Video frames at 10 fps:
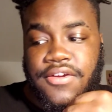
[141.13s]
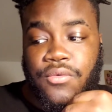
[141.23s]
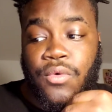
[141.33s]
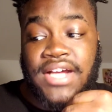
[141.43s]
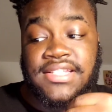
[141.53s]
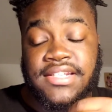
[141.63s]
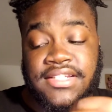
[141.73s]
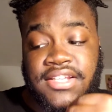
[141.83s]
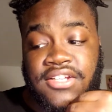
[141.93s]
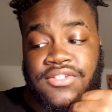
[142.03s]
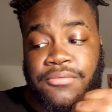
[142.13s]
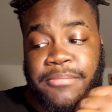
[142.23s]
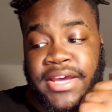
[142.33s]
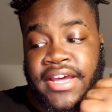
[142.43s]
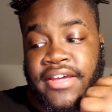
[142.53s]
Watson is also
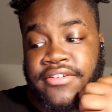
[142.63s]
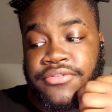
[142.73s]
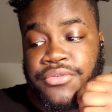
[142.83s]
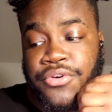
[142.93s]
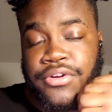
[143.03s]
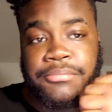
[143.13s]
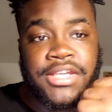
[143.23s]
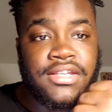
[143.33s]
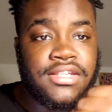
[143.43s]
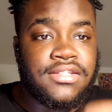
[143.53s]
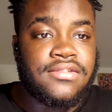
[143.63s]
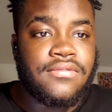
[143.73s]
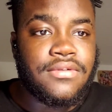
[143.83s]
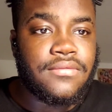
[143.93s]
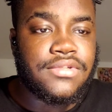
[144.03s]
mad, you know what I mean? He's
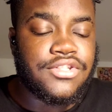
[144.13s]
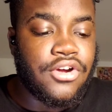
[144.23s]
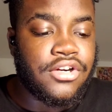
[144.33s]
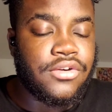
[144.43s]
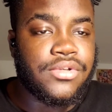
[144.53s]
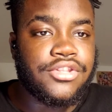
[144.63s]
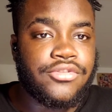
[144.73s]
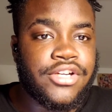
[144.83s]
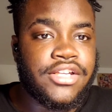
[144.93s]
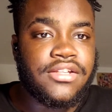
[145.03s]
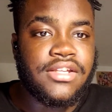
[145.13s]
started 0-3.